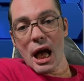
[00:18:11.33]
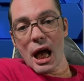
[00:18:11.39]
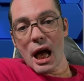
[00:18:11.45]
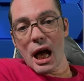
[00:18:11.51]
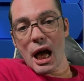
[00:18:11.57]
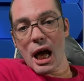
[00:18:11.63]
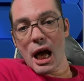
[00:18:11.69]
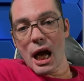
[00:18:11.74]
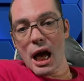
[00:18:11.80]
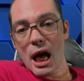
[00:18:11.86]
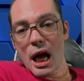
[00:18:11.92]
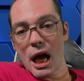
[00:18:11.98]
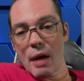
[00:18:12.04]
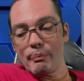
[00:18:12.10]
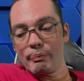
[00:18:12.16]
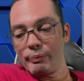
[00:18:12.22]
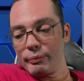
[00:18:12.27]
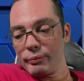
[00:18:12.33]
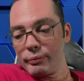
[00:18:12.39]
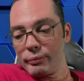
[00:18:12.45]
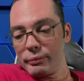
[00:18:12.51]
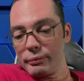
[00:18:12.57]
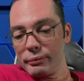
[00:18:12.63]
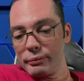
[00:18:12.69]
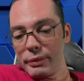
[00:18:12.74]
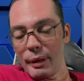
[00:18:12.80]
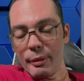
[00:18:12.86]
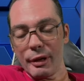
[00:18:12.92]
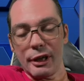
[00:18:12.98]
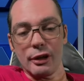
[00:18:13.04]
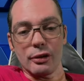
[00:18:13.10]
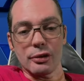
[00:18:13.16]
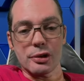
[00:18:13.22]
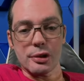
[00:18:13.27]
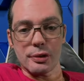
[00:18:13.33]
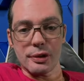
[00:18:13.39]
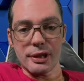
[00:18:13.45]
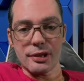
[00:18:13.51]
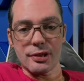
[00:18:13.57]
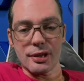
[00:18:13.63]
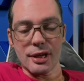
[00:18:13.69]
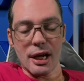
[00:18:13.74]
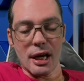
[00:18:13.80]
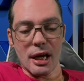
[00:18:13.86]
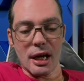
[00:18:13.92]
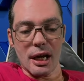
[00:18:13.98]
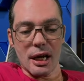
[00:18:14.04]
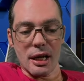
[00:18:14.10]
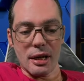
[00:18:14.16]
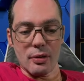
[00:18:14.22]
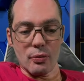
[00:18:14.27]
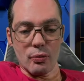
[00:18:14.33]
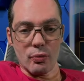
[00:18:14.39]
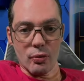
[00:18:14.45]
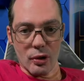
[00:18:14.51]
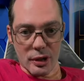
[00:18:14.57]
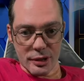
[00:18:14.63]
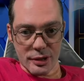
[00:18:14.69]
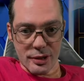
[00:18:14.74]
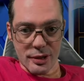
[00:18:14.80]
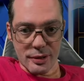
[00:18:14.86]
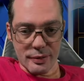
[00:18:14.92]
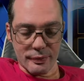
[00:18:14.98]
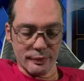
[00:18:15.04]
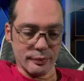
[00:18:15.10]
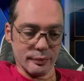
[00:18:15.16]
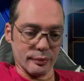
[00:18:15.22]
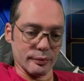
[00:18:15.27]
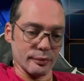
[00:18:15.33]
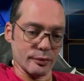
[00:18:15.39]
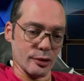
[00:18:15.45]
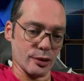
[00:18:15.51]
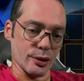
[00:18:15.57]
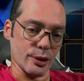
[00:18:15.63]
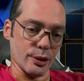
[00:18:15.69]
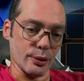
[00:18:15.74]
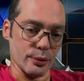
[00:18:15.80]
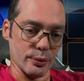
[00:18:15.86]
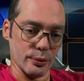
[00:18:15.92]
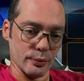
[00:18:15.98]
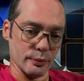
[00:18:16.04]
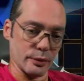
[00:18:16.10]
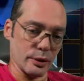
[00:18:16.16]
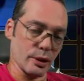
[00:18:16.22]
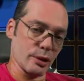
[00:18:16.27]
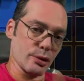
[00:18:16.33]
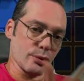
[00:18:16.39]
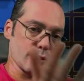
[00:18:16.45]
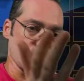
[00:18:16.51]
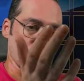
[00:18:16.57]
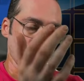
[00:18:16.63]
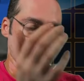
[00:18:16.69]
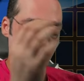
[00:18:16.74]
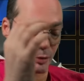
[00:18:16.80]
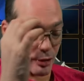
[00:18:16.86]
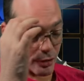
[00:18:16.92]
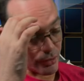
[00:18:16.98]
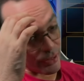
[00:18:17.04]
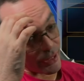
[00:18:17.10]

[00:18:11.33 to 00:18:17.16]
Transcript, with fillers: By my own choice, I want. So, it's really up to you